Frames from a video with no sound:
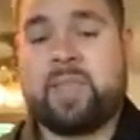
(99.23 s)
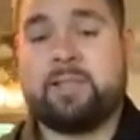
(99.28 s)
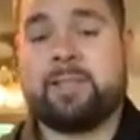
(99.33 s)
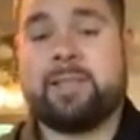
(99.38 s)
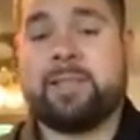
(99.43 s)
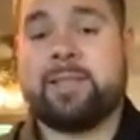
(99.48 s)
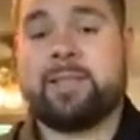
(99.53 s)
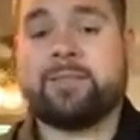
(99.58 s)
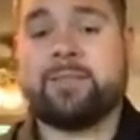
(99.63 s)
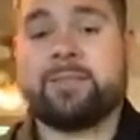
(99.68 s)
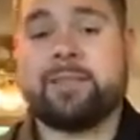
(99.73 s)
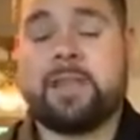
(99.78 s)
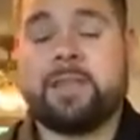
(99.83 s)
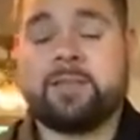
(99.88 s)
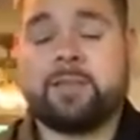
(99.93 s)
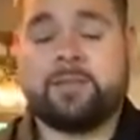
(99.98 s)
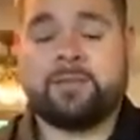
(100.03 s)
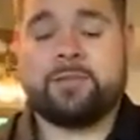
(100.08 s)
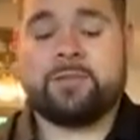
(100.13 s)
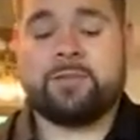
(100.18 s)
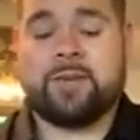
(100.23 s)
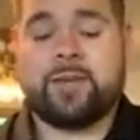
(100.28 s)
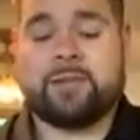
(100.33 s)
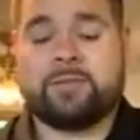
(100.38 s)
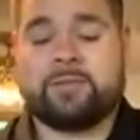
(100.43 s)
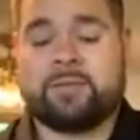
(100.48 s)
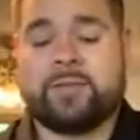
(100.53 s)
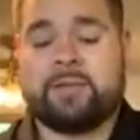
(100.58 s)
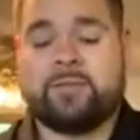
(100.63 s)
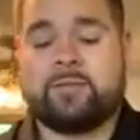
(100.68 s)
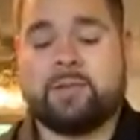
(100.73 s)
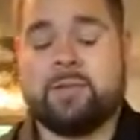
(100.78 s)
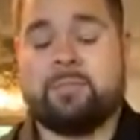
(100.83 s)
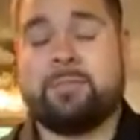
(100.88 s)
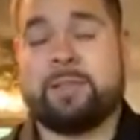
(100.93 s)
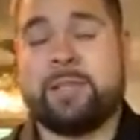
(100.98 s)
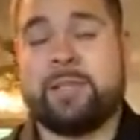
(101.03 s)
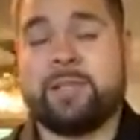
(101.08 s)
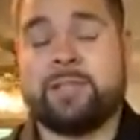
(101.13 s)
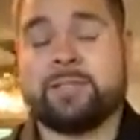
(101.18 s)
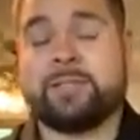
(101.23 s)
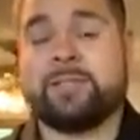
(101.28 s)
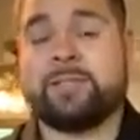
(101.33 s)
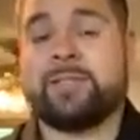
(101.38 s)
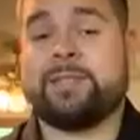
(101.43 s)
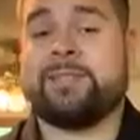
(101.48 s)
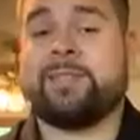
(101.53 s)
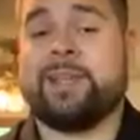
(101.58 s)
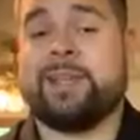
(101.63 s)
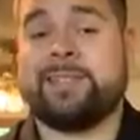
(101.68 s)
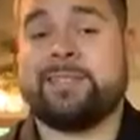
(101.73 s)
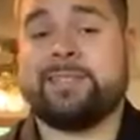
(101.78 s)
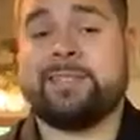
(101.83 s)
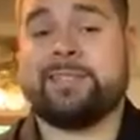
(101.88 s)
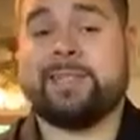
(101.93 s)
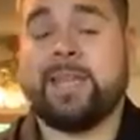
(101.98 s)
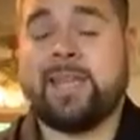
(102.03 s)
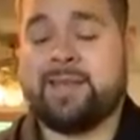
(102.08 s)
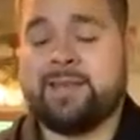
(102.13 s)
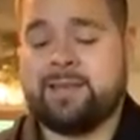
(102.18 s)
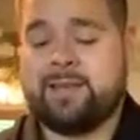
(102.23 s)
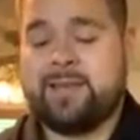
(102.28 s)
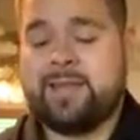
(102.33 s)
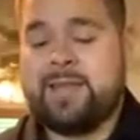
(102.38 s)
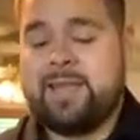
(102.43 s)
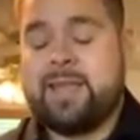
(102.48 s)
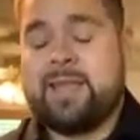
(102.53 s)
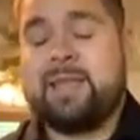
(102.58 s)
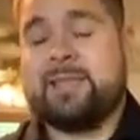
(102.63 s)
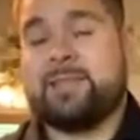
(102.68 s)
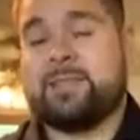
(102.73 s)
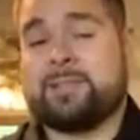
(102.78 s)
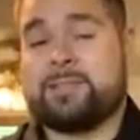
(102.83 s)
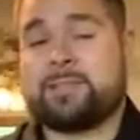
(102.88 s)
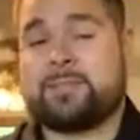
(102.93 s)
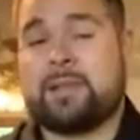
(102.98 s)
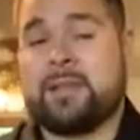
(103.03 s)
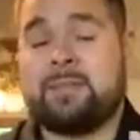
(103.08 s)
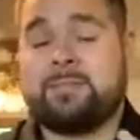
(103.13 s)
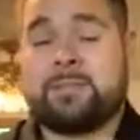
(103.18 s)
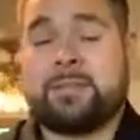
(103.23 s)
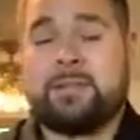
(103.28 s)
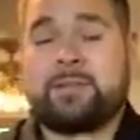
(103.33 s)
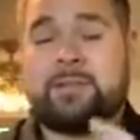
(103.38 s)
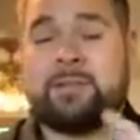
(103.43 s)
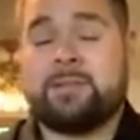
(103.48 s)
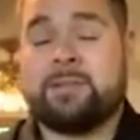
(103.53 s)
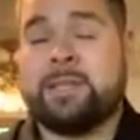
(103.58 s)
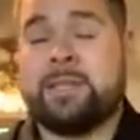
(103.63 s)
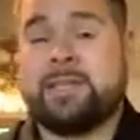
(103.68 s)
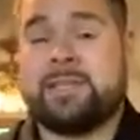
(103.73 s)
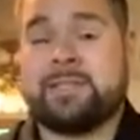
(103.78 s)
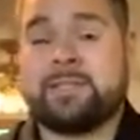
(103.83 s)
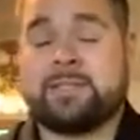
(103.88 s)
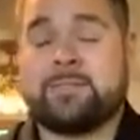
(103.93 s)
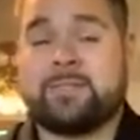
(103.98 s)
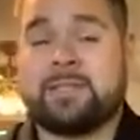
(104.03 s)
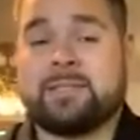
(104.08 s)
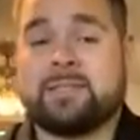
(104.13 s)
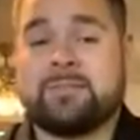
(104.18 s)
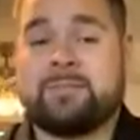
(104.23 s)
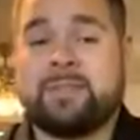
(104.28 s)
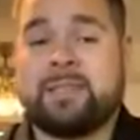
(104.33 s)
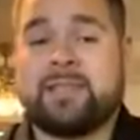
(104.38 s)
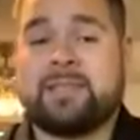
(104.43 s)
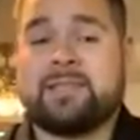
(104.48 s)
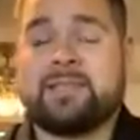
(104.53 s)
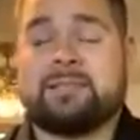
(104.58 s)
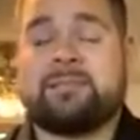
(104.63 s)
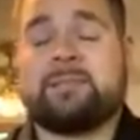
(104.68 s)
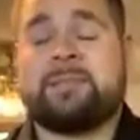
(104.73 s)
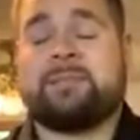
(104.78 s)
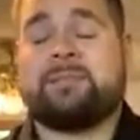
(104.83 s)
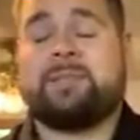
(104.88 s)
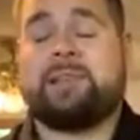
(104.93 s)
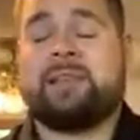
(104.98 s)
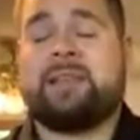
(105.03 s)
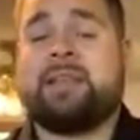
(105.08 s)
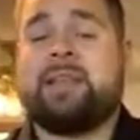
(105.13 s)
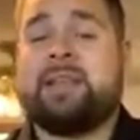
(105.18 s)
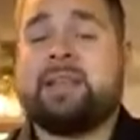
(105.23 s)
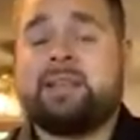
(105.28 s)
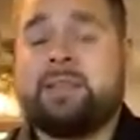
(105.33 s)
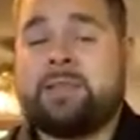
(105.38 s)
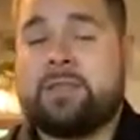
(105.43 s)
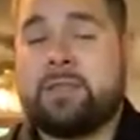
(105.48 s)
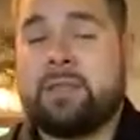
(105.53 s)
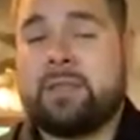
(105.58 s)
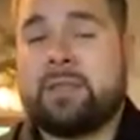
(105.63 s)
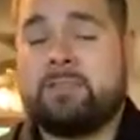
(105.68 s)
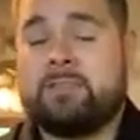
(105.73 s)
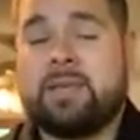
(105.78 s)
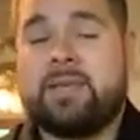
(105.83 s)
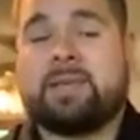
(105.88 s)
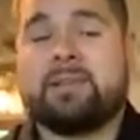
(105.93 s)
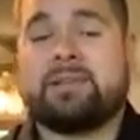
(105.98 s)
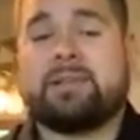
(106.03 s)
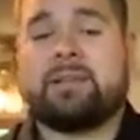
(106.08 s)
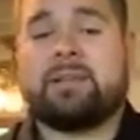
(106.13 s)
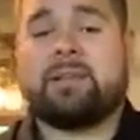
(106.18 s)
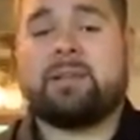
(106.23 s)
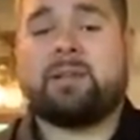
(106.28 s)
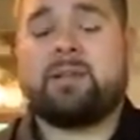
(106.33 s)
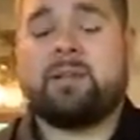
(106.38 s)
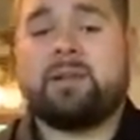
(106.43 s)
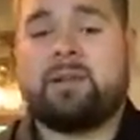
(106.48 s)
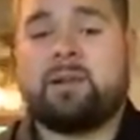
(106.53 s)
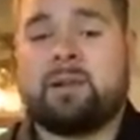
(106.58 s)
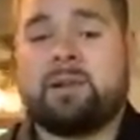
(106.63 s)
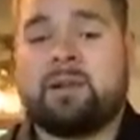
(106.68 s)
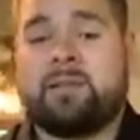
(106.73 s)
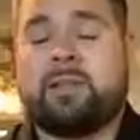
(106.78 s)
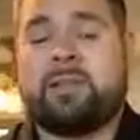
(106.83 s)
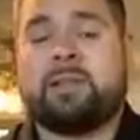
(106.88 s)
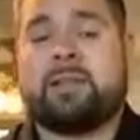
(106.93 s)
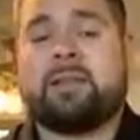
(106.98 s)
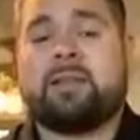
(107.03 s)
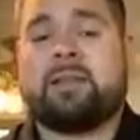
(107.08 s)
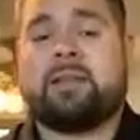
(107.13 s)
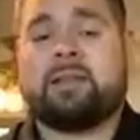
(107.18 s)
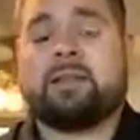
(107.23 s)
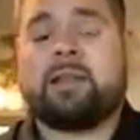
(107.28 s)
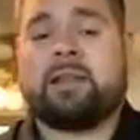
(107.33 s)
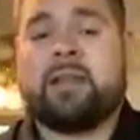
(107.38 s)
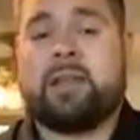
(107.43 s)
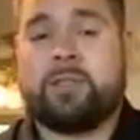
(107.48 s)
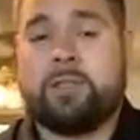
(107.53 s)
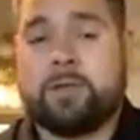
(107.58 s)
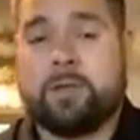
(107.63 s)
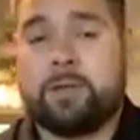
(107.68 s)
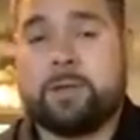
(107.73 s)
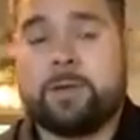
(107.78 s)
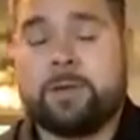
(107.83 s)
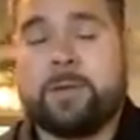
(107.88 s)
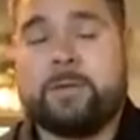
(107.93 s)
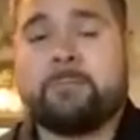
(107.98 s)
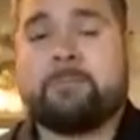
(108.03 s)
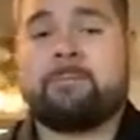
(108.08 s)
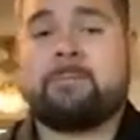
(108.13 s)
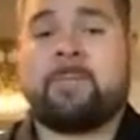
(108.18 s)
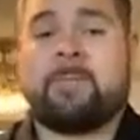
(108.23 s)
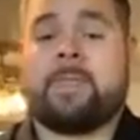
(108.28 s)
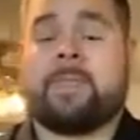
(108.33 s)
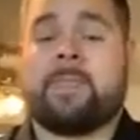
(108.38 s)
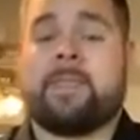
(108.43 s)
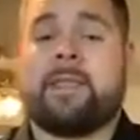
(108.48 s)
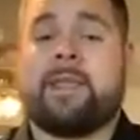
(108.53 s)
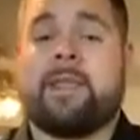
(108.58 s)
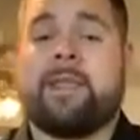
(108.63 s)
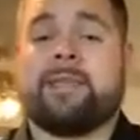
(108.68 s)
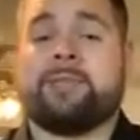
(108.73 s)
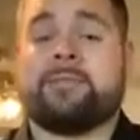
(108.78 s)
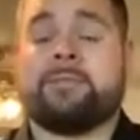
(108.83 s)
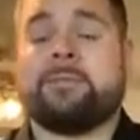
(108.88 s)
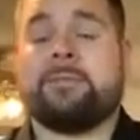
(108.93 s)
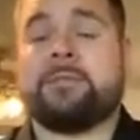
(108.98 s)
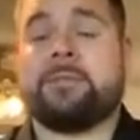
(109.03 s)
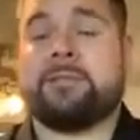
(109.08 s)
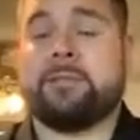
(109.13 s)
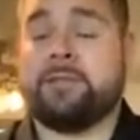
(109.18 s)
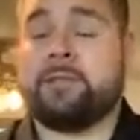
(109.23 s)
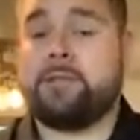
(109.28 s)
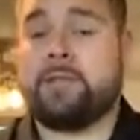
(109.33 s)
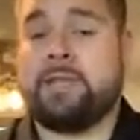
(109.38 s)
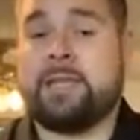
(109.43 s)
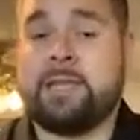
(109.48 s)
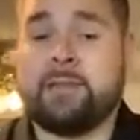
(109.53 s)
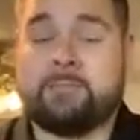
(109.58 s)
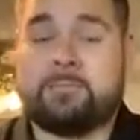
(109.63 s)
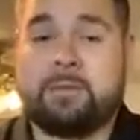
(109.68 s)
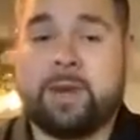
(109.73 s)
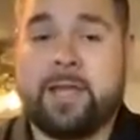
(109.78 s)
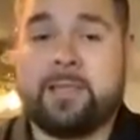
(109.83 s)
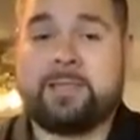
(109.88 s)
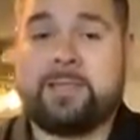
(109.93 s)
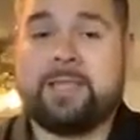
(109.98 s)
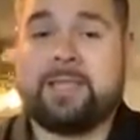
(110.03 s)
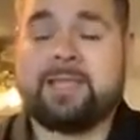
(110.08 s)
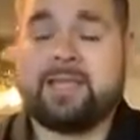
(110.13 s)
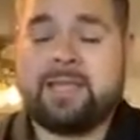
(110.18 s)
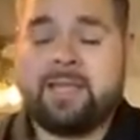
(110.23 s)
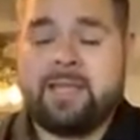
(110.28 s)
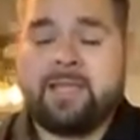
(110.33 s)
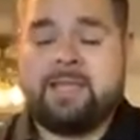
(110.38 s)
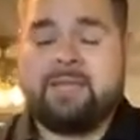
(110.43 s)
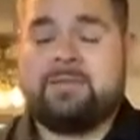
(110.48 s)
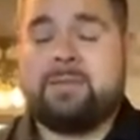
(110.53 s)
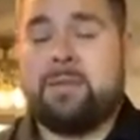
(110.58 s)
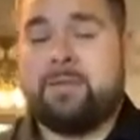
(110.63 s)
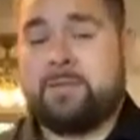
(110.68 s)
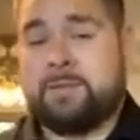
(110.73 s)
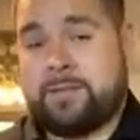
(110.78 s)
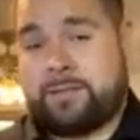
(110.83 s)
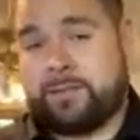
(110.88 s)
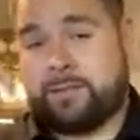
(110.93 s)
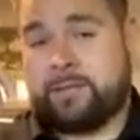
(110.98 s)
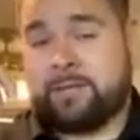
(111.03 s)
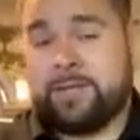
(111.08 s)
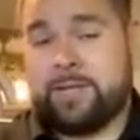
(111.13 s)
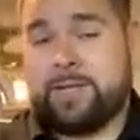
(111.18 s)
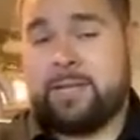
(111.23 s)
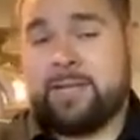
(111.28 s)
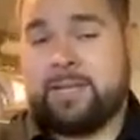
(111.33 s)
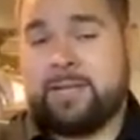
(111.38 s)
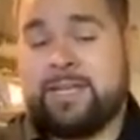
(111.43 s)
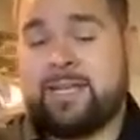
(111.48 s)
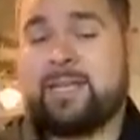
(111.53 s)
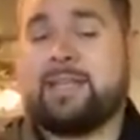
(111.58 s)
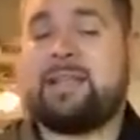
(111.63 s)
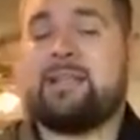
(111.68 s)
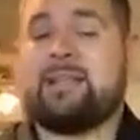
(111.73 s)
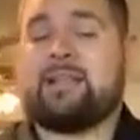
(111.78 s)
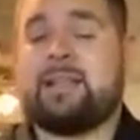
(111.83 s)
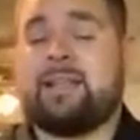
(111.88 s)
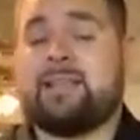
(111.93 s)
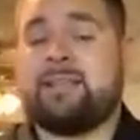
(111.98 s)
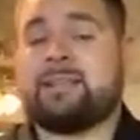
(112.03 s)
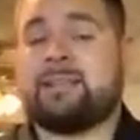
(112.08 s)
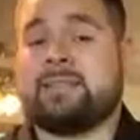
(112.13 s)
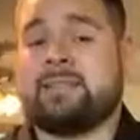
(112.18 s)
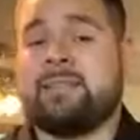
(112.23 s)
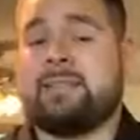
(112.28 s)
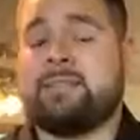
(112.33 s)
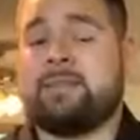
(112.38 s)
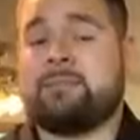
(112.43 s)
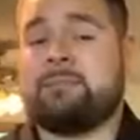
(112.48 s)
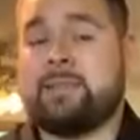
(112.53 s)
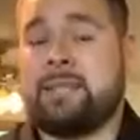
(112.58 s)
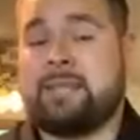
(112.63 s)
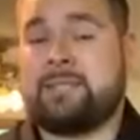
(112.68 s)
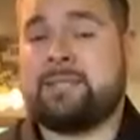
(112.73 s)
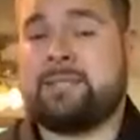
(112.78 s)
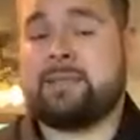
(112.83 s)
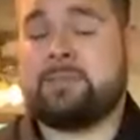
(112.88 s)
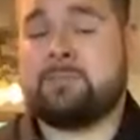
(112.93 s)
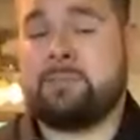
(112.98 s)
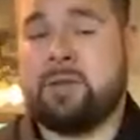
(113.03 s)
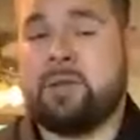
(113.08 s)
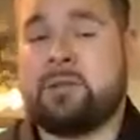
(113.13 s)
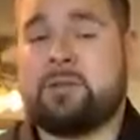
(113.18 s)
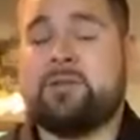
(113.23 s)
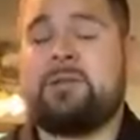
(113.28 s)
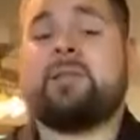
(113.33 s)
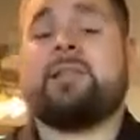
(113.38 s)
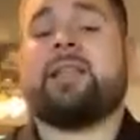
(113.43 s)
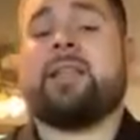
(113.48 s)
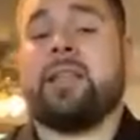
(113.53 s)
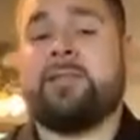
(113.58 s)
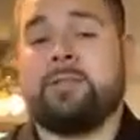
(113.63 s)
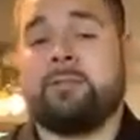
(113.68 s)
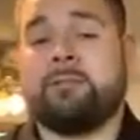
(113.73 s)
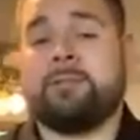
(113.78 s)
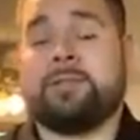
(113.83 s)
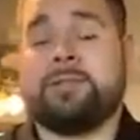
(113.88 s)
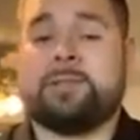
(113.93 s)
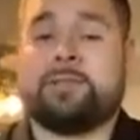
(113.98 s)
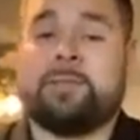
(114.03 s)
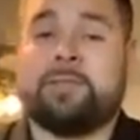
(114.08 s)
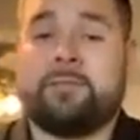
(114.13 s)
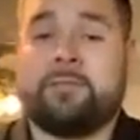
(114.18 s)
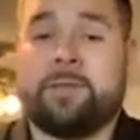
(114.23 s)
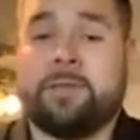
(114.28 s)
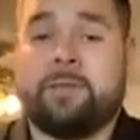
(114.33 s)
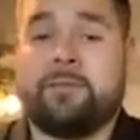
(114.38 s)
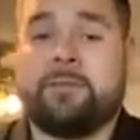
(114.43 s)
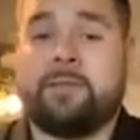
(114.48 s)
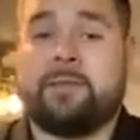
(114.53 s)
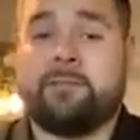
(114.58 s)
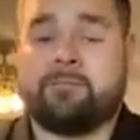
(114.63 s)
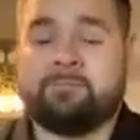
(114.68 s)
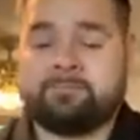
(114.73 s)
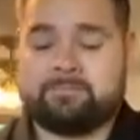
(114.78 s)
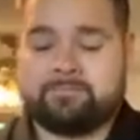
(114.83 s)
The International Directory of Company History in 2010 describes how unique its recipe is between chili paste, garlic, and sugar, as well as its unique branding of its green lid, its clear plastic bottle, and the rooster in front of it.